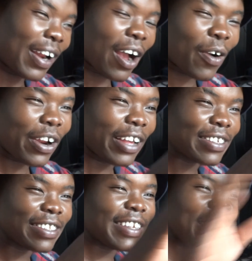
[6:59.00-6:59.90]
I got
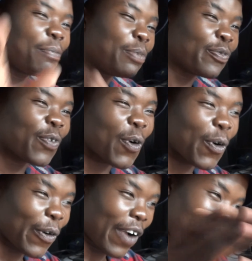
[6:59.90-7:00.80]
entertained before